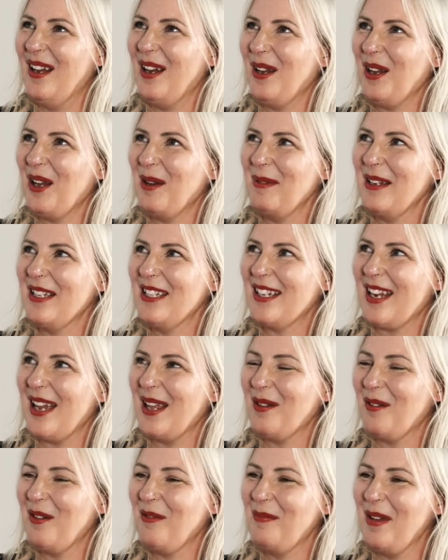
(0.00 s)
a coming
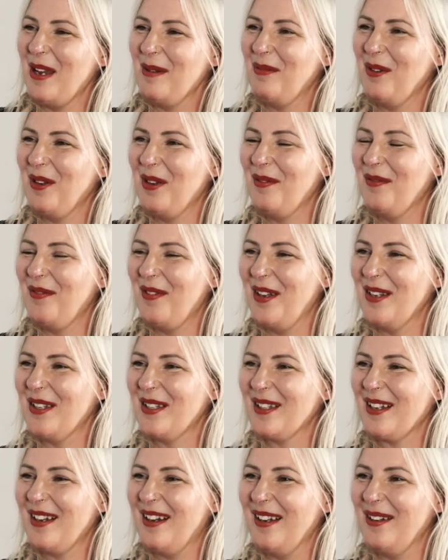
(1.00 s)
together of people who
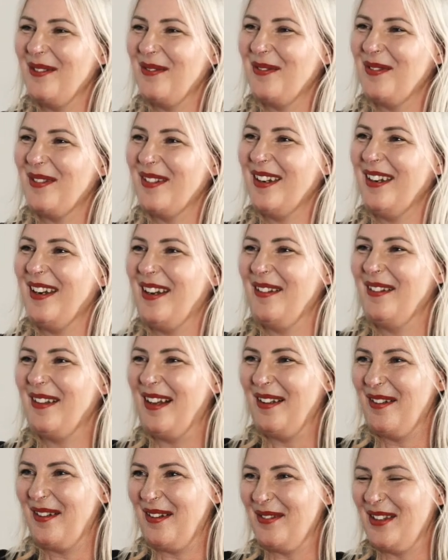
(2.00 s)
first kind of, you know,
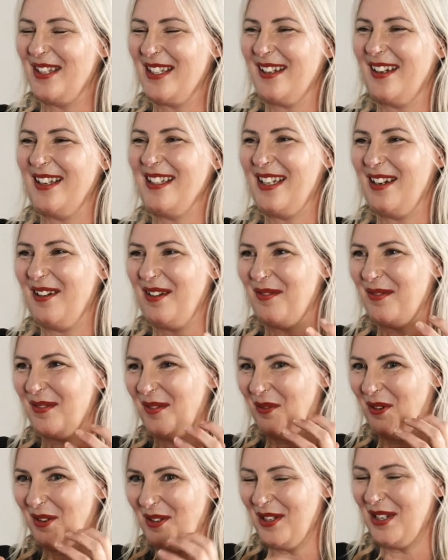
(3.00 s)
have this idea
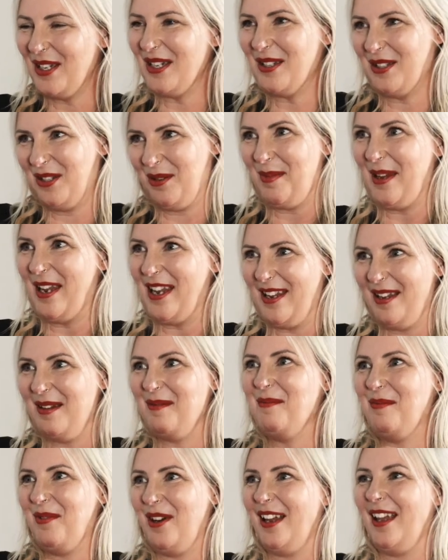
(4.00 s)
of wanting to be
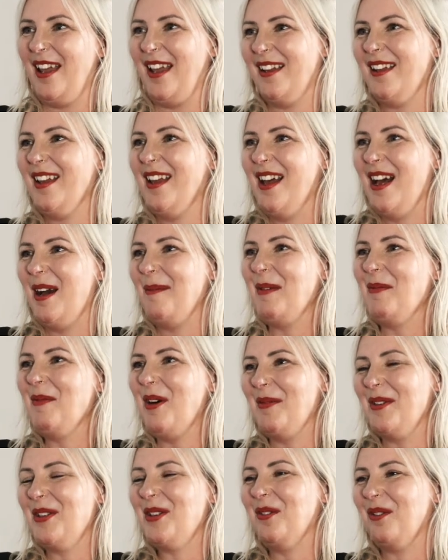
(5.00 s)
bringing. I mean,
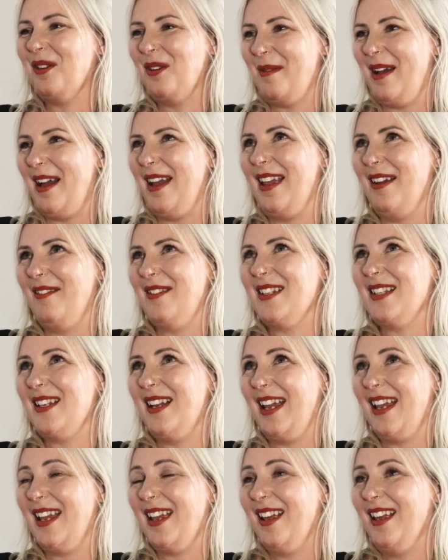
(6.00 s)
what we're talking about here is
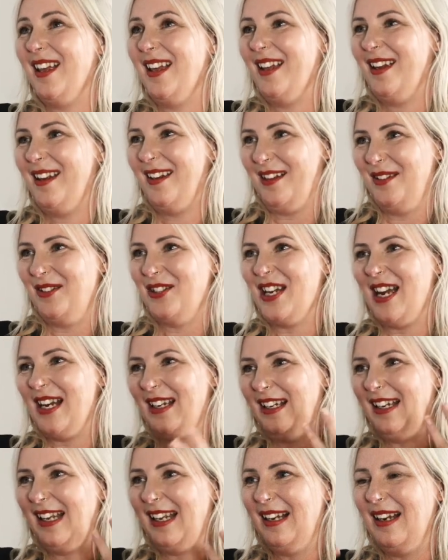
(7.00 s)
like, you know,
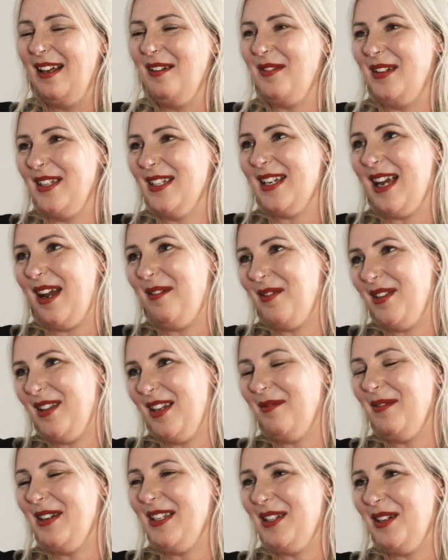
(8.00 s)
channeling love into
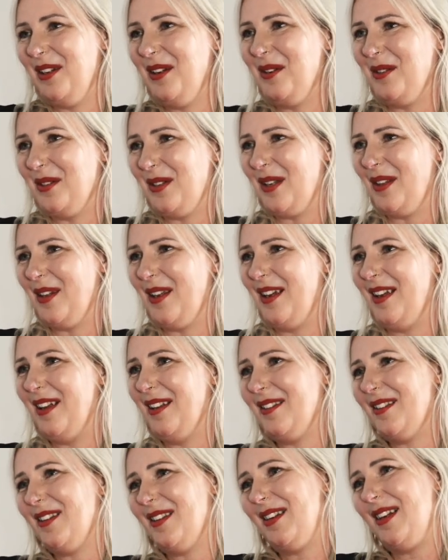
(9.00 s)
everything we do yeah, so that,
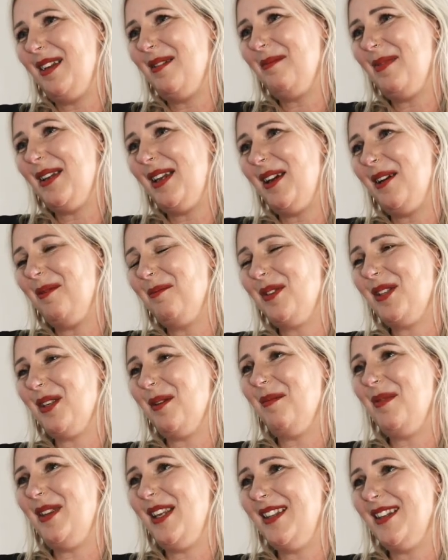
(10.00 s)
that it becomes
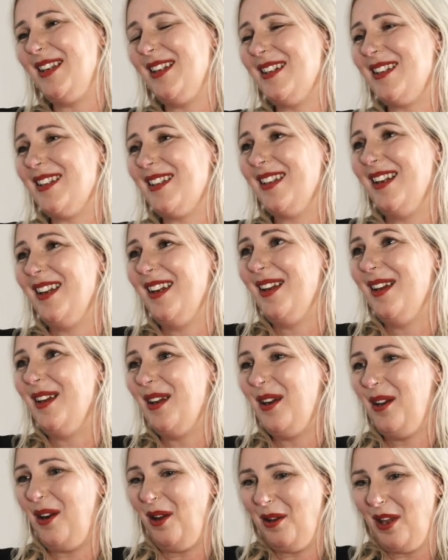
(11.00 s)
something that's,
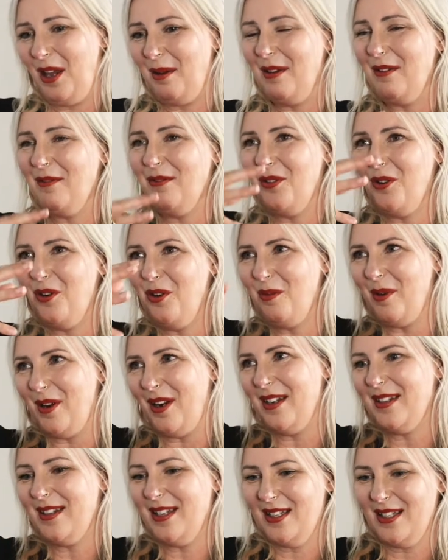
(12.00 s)
you know, going
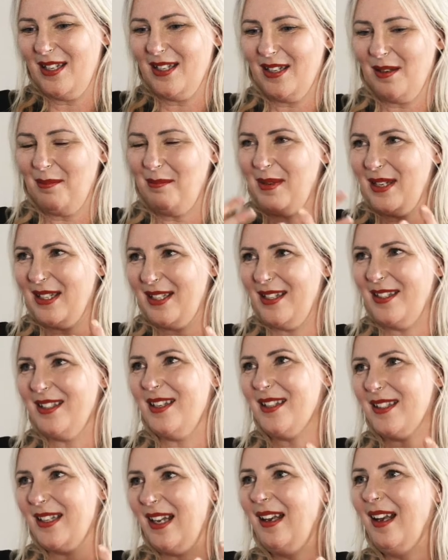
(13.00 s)
forward, this is a business
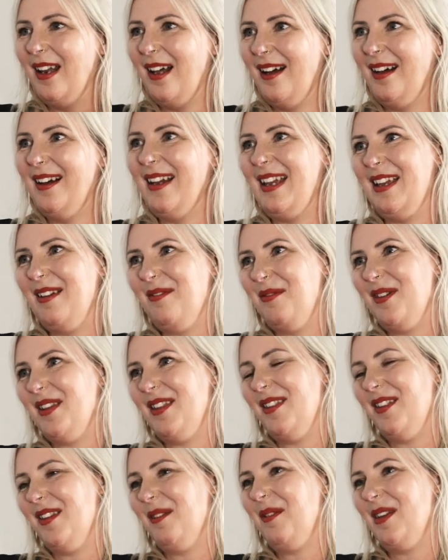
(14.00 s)
that's alive with,
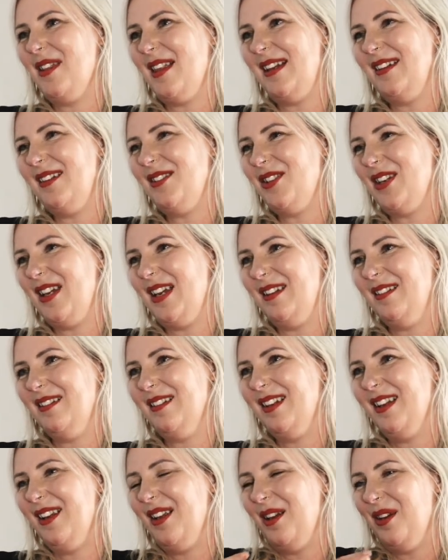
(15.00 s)
yeah. with energy
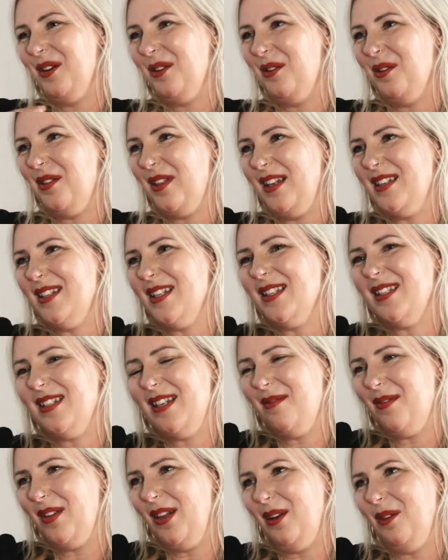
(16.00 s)
and yeah.
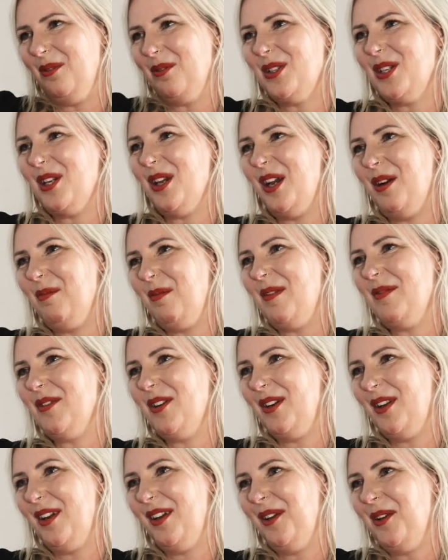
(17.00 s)
authenticity for the long term. We've
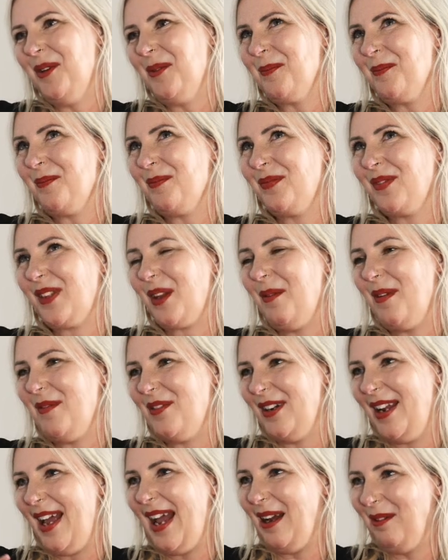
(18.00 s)
got to we've
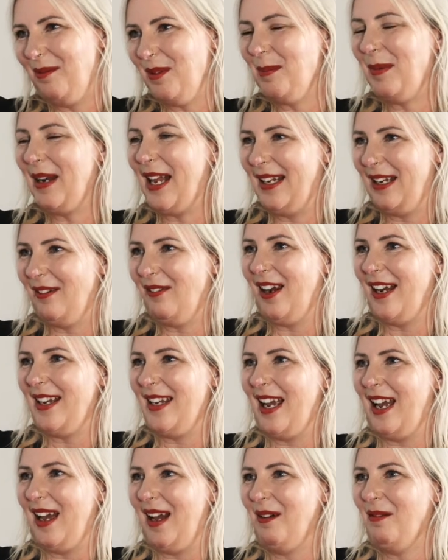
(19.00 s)
got to help the planet right
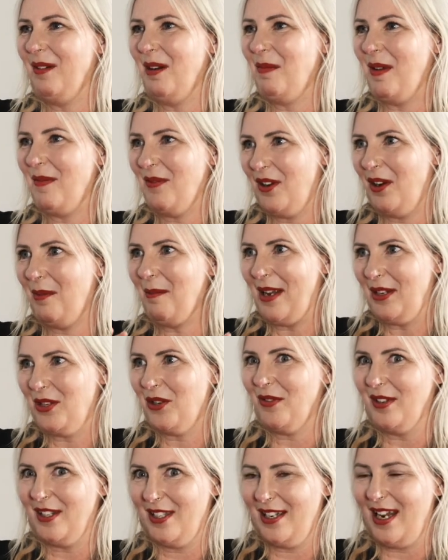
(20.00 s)
now and we've yes. got to make
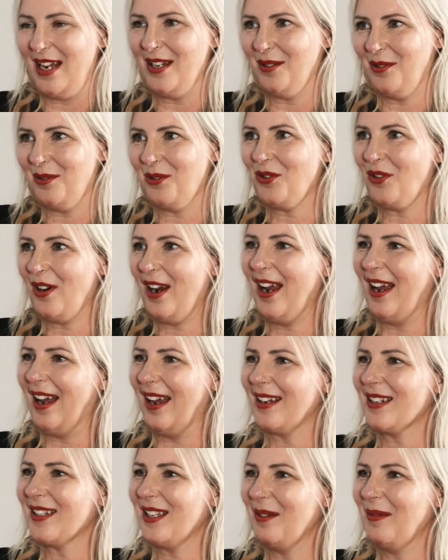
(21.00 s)
sure it stays on
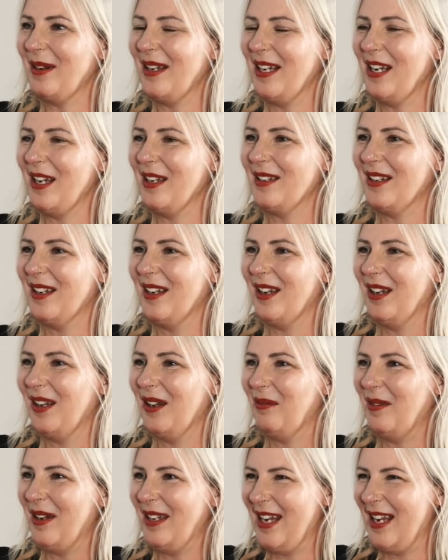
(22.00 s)
track yes. so we need yeah.
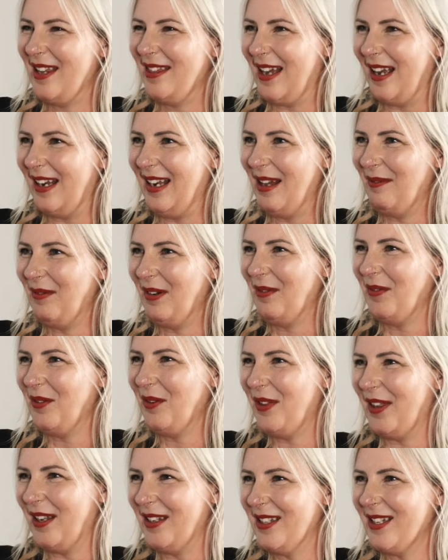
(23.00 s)
we need that level of
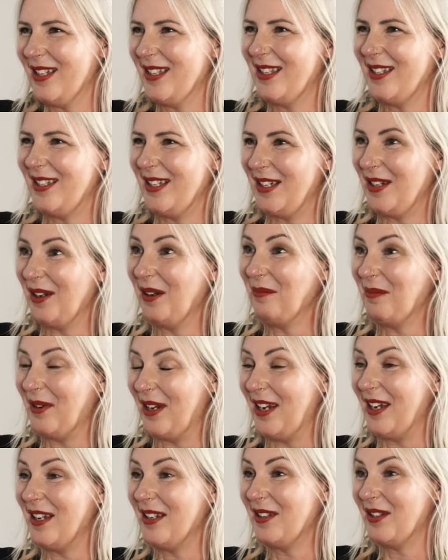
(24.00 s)
authenticity don't
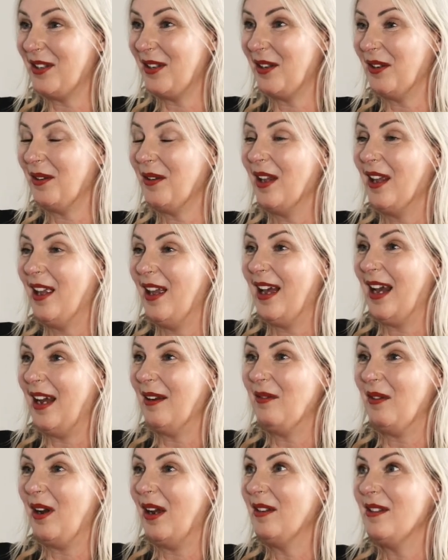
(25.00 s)
we we, do. we
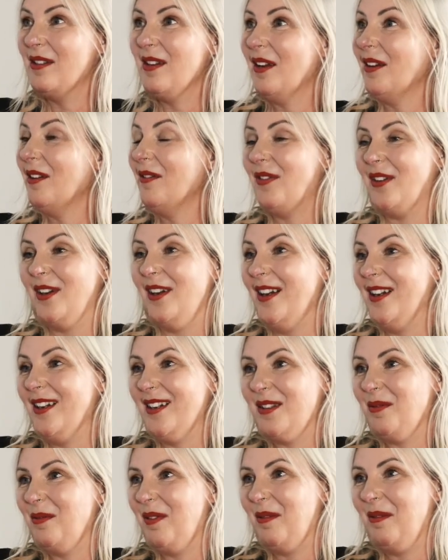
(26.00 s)
and, do. and none of
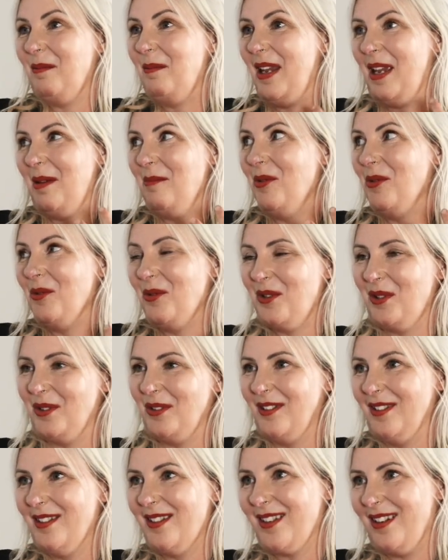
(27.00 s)
us mere
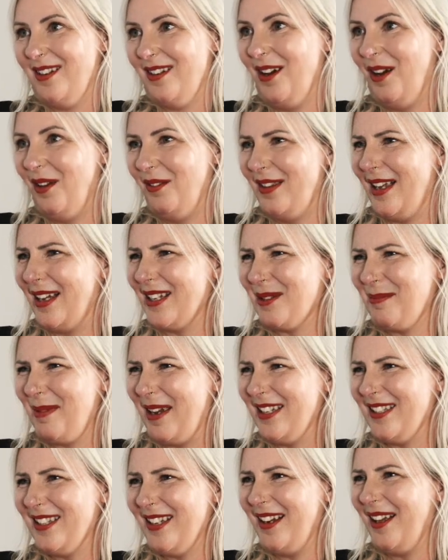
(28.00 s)
mortals can hold that
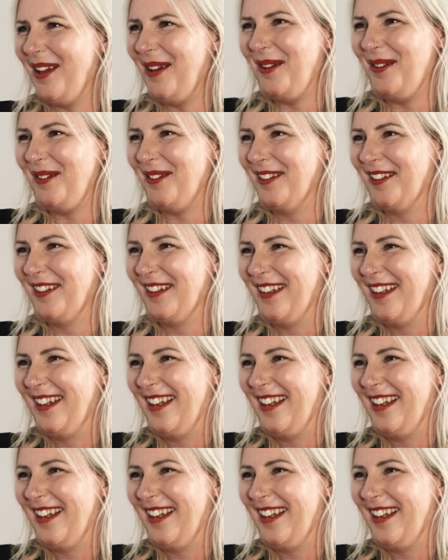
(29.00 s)
space alone